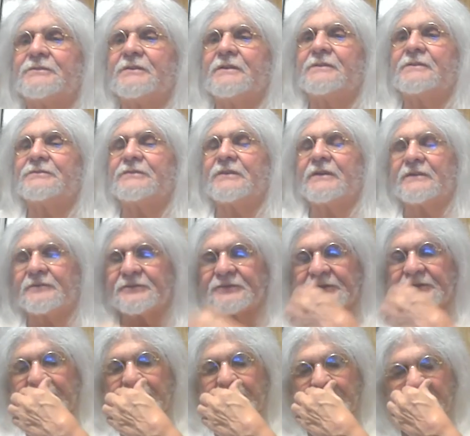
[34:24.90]
instead of
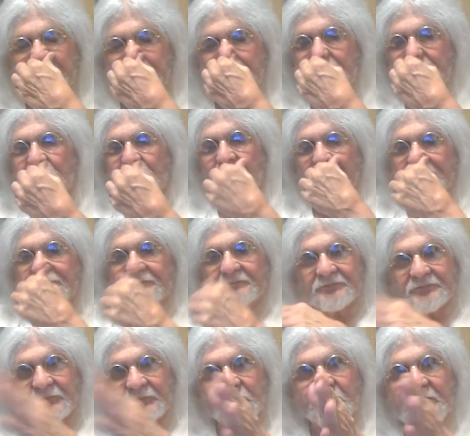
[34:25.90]
saying, you know what,
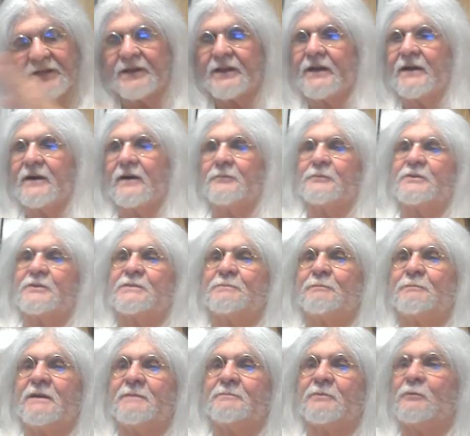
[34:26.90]
we need to help these
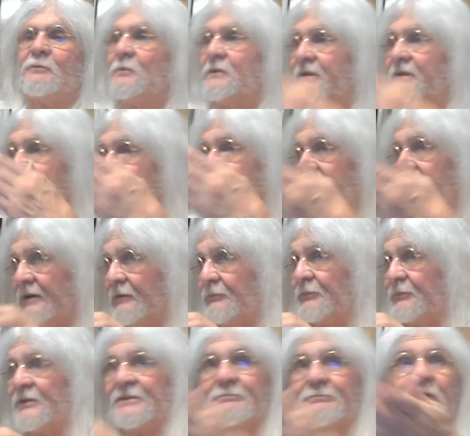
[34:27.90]
people. We need to help
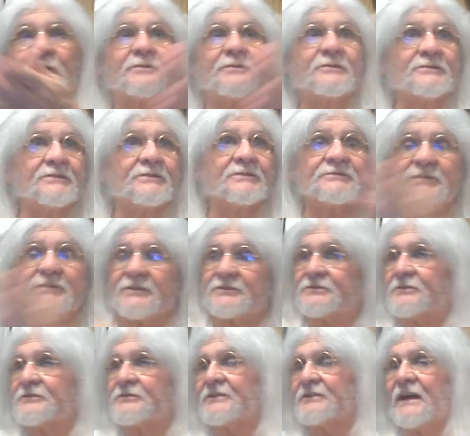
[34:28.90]
these brothers and
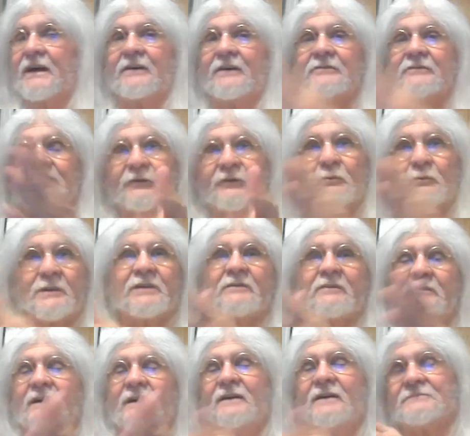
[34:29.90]
sisters out for
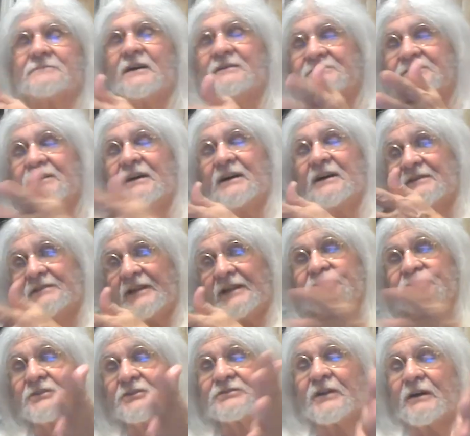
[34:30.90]
real. I'm, I,
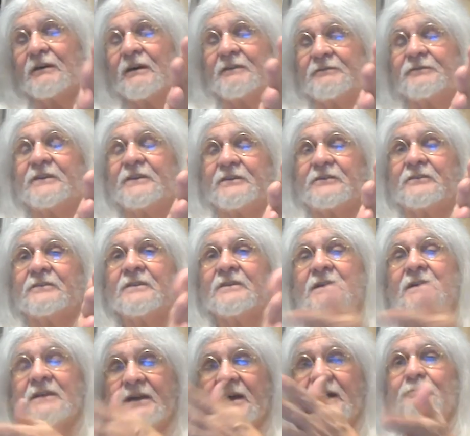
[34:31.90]
that's just how I feel,
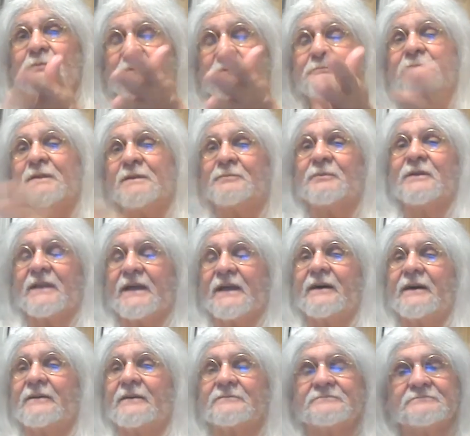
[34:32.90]
helping people
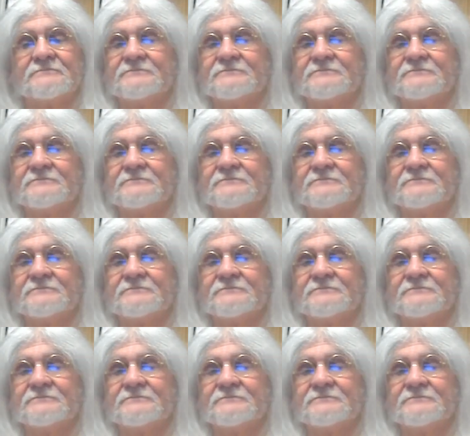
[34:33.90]
out.